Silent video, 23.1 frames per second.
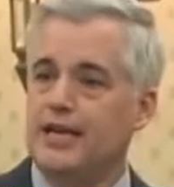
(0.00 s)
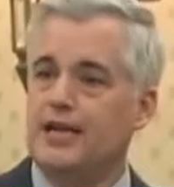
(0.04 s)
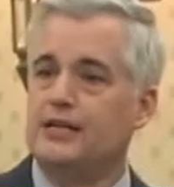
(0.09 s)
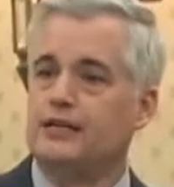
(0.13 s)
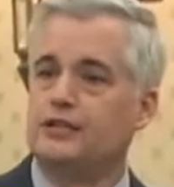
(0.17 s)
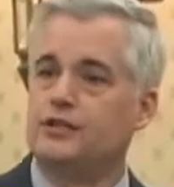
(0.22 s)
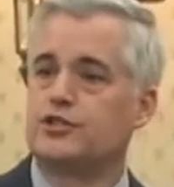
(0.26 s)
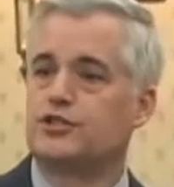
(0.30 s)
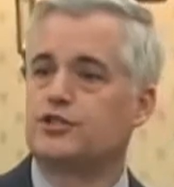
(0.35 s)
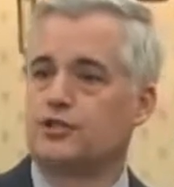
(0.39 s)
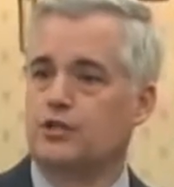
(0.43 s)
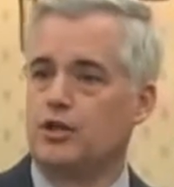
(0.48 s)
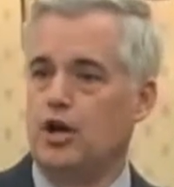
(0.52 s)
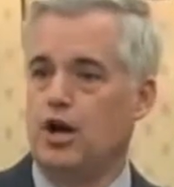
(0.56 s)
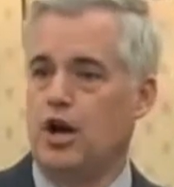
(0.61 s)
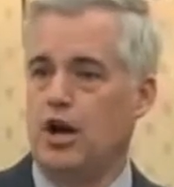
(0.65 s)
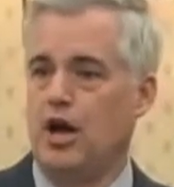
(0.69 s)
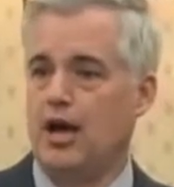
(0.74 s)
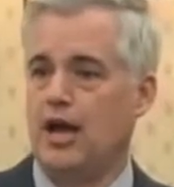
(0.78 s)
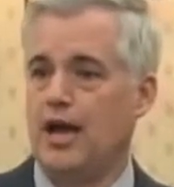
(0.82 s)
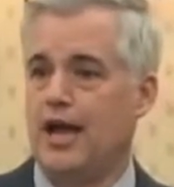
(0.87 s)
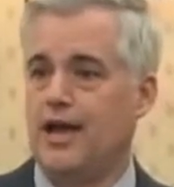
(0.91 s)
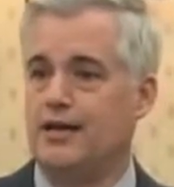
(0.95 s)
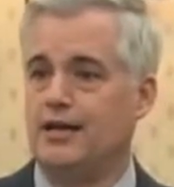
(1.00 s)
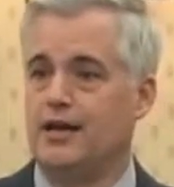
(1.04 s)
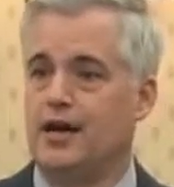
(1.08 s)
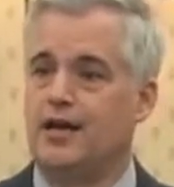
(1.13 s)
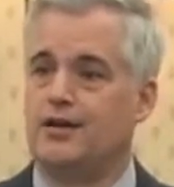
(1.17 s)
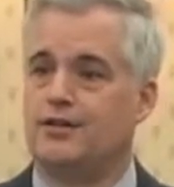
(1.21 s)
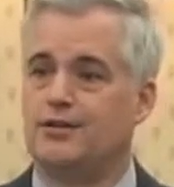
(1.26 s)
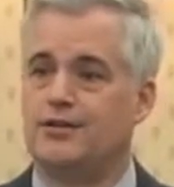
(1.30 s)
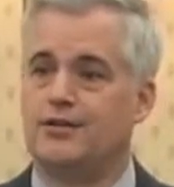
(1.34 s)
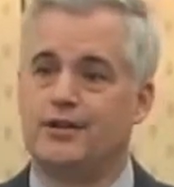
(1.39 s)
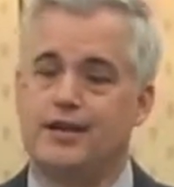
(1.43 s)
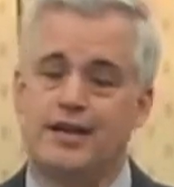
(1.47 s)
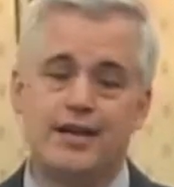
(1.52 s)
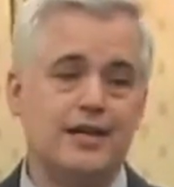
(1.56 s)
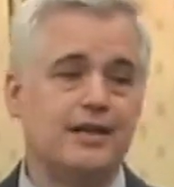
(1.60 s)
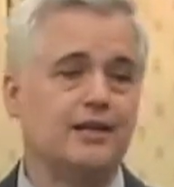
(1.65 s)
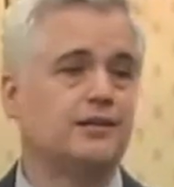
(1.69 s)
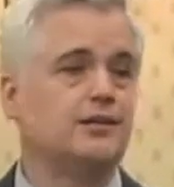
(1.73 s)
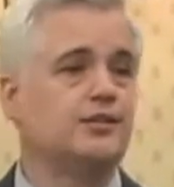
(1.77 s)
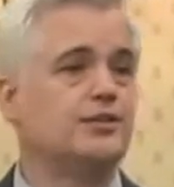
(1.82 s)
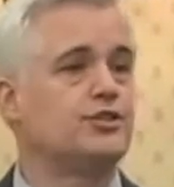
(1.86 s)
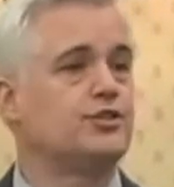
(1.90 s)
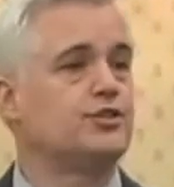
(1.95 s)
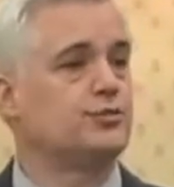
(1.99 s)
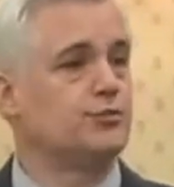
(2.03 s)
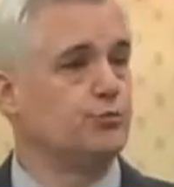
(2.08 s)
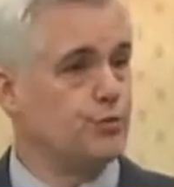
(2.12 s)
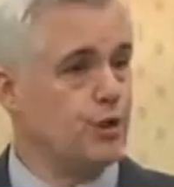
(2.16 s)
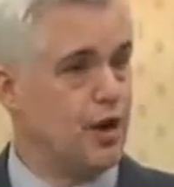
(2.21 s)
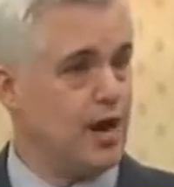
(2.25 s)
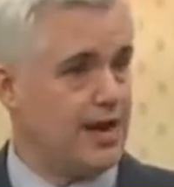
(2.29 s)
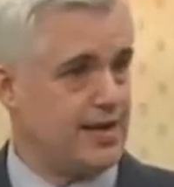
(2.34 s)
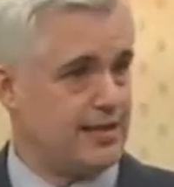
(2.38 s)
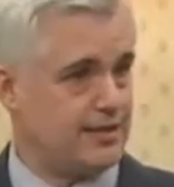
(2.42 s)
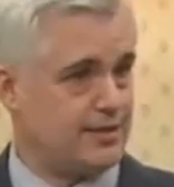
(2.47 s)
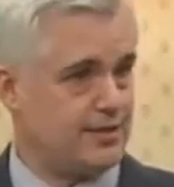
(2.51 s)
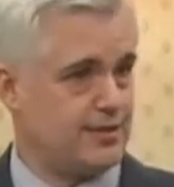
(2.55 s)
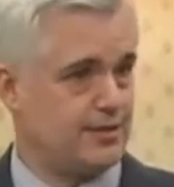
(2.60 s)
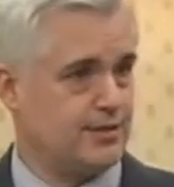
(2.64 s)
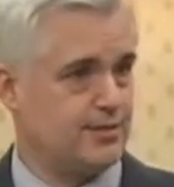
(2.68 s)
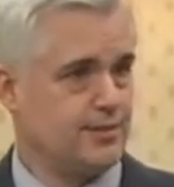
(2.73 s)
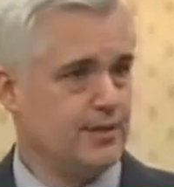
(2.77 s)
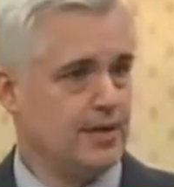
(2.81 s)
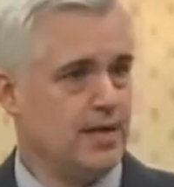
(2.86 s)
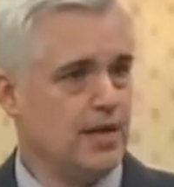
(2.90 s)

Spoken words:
English law and under English rights.